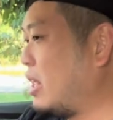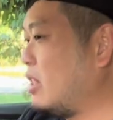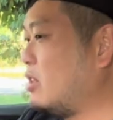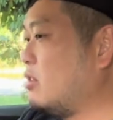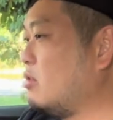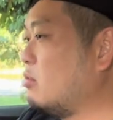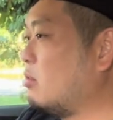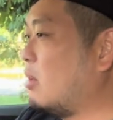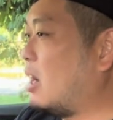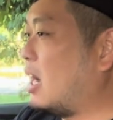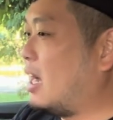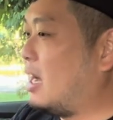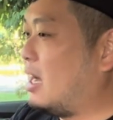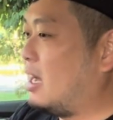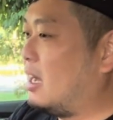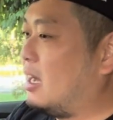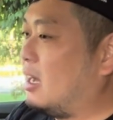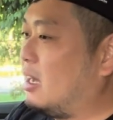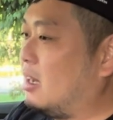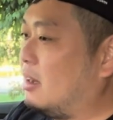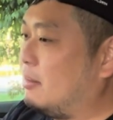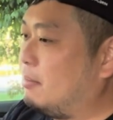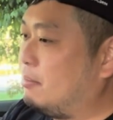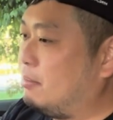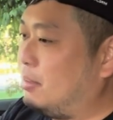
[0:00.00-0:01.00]
you
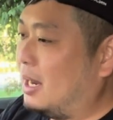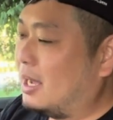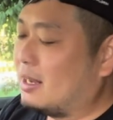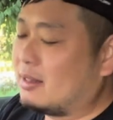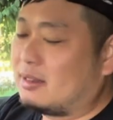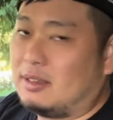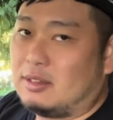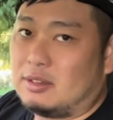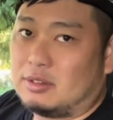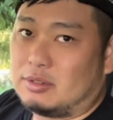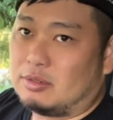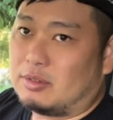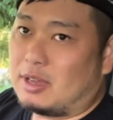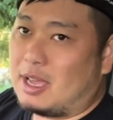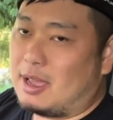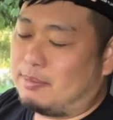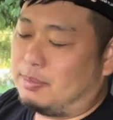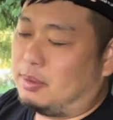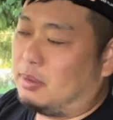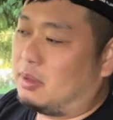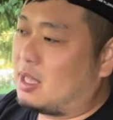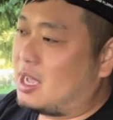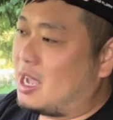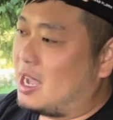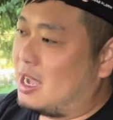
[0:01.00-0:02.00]
are plugged into
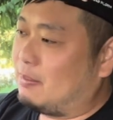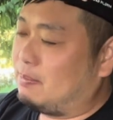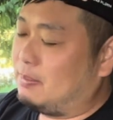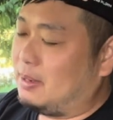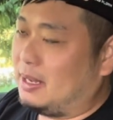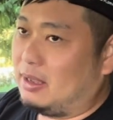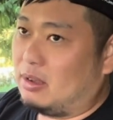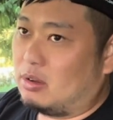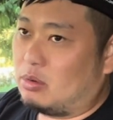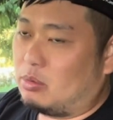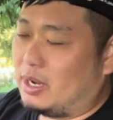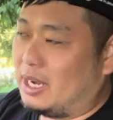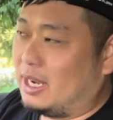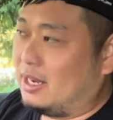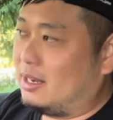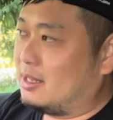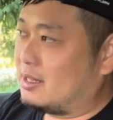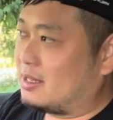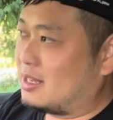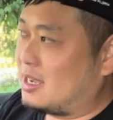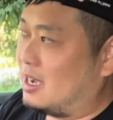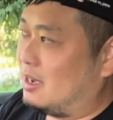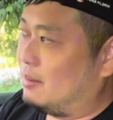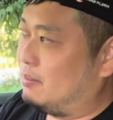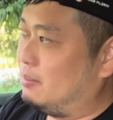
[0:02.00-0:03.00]
Apple Carplay or wireless
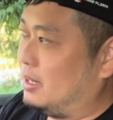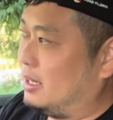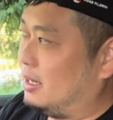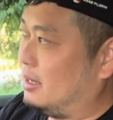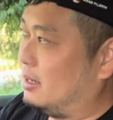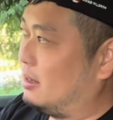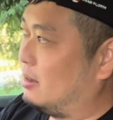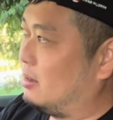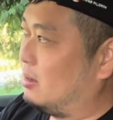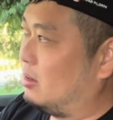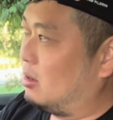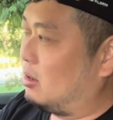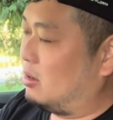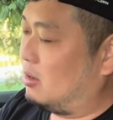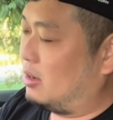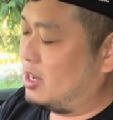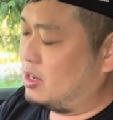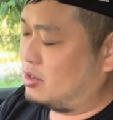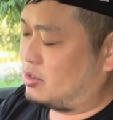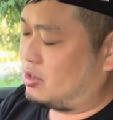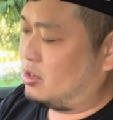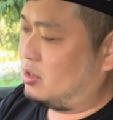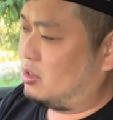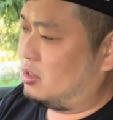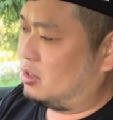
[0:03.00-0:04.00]
Carplay or
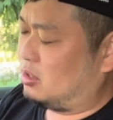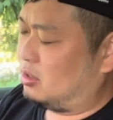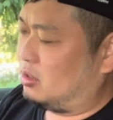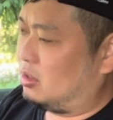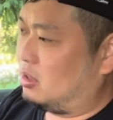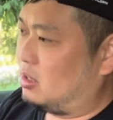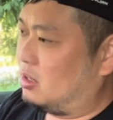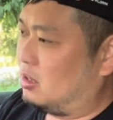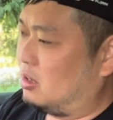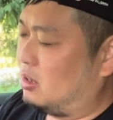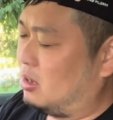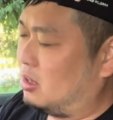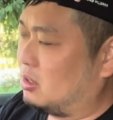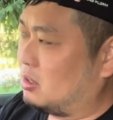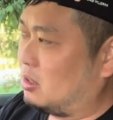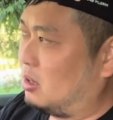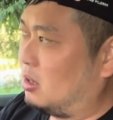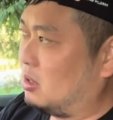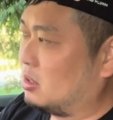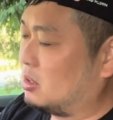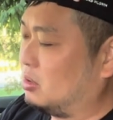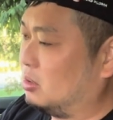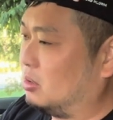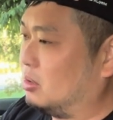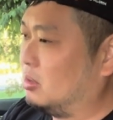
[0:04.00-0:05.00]
Android
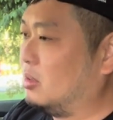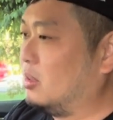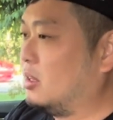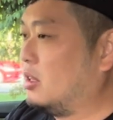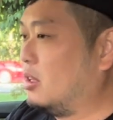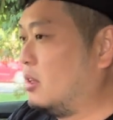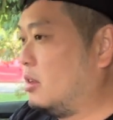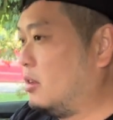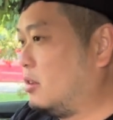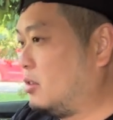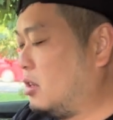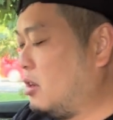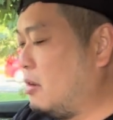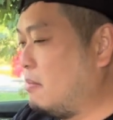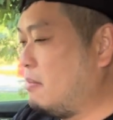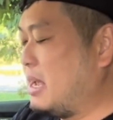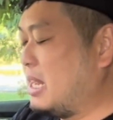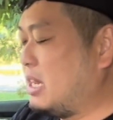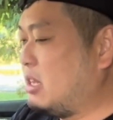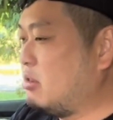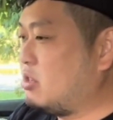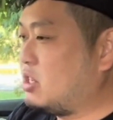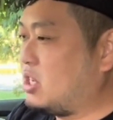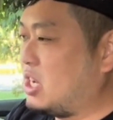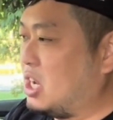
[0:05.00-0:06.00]
Auto, so your
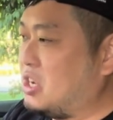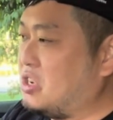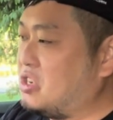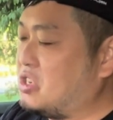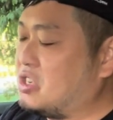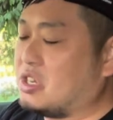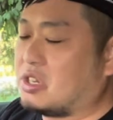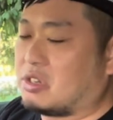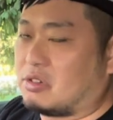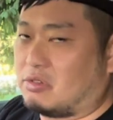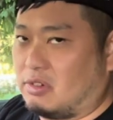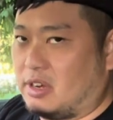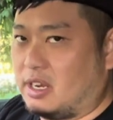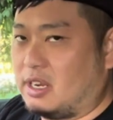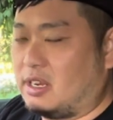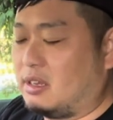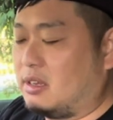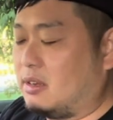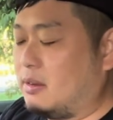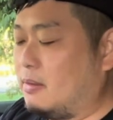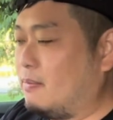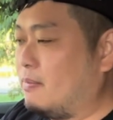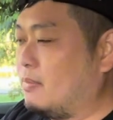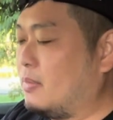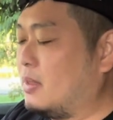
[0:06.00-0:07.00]
menu changes, right?
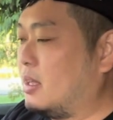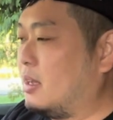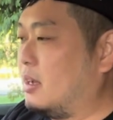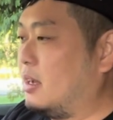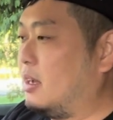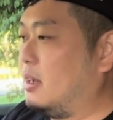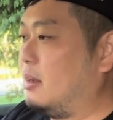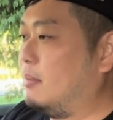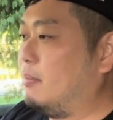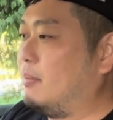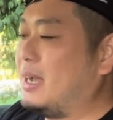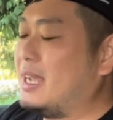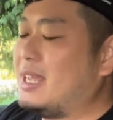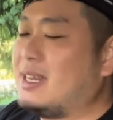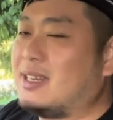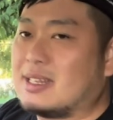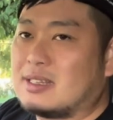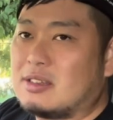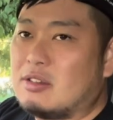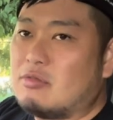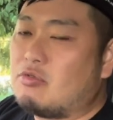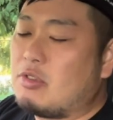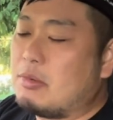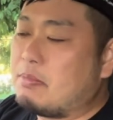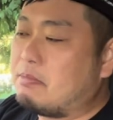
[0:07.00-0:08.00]
But it
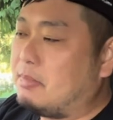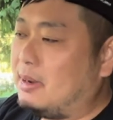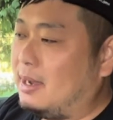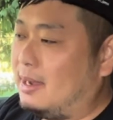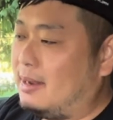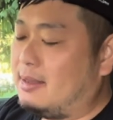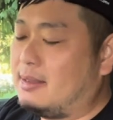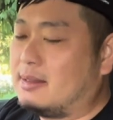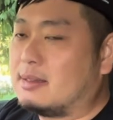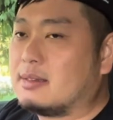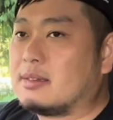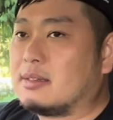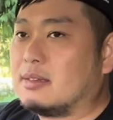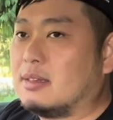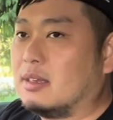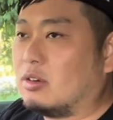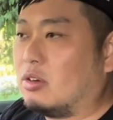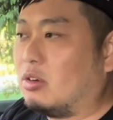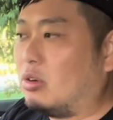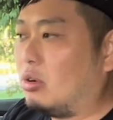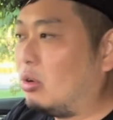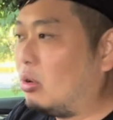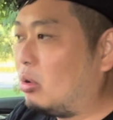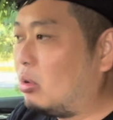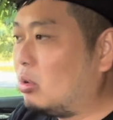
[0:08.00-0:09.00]
doesn't replace the
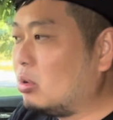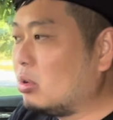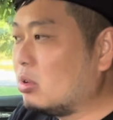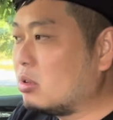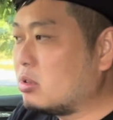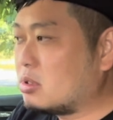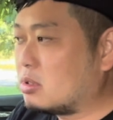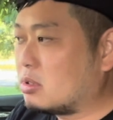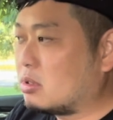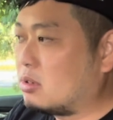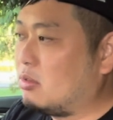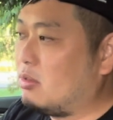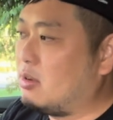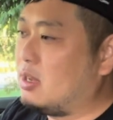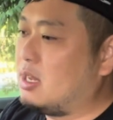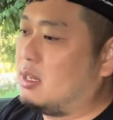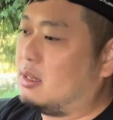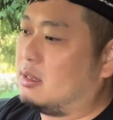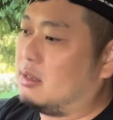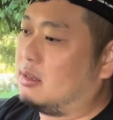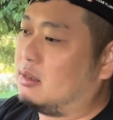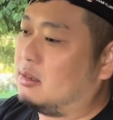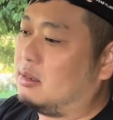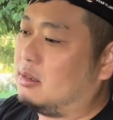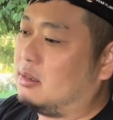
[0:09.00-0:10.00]
whole screen
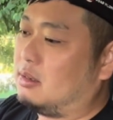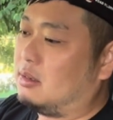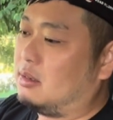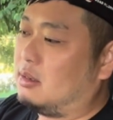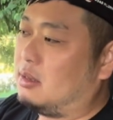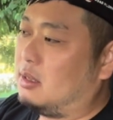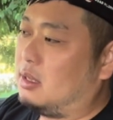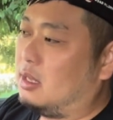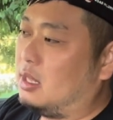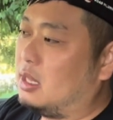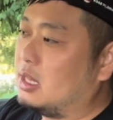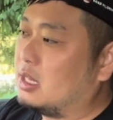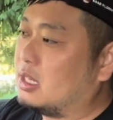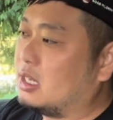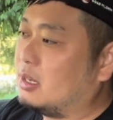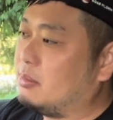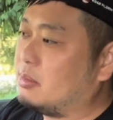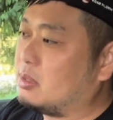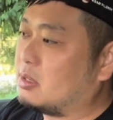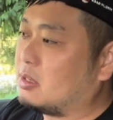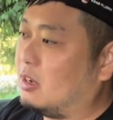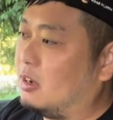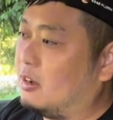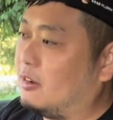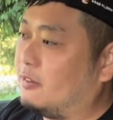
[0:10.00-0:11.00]
in
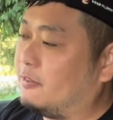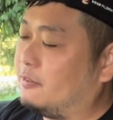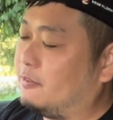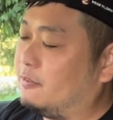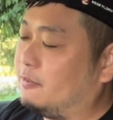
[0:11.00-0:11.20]
terms of